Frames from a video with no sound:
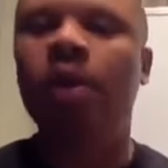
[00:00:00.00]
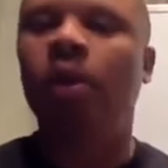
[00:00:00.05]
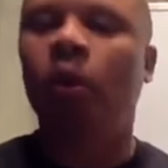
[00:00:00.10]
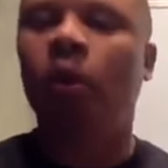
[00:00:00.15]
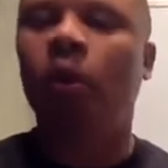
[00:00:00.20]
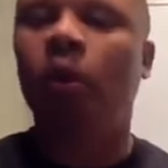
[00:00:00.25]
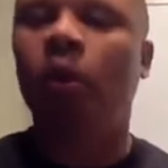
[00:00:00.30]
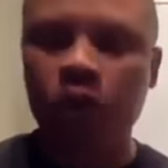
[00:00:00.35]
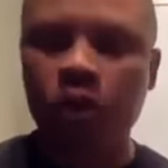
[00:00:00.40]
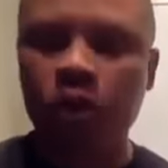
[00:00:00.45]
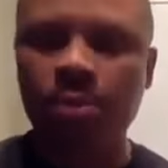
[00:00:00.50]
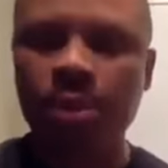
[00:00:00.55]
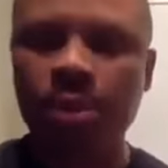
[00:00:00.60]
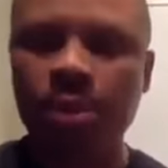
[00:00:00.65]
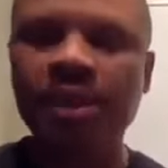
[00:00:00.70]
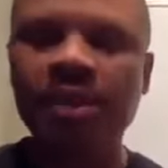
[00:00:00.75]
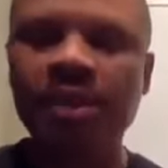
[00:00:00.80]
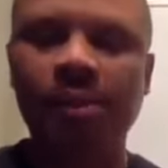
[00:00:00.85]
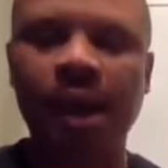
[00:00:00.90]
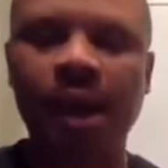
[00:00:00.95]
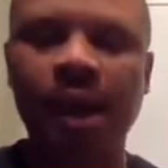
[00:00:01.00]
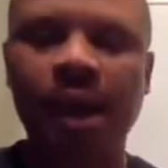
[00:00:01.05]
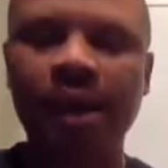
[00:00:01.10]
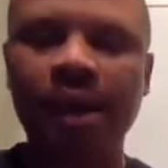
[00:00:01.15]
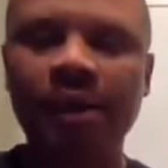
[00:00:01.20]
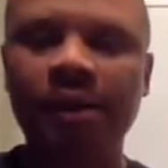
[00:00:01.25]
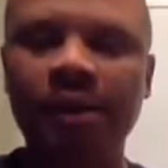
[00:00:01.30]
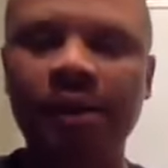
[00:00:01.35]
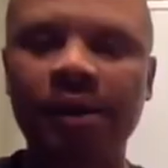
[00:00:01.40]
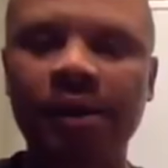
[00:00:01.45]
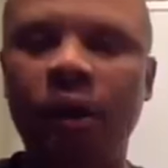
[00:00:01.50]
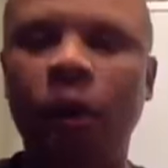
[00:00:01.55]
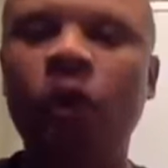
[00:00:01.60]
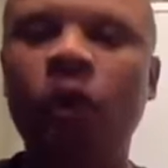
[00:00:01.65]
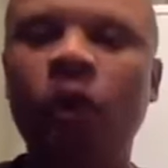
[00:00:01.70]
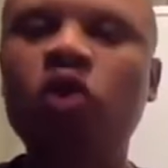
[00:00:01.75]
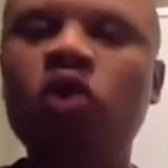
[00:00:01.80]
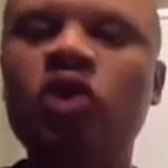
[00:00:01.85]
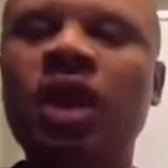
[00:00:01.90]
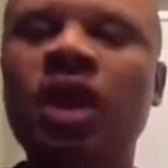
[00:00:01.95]
What do you mean, Damon,
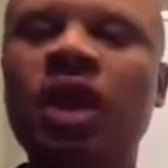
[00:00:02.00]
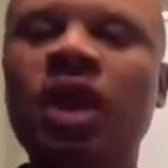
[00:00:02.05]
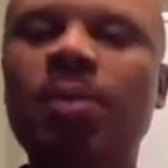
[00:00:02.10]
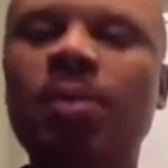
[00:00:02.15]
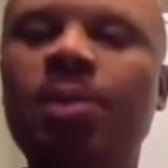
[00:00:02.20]
when you say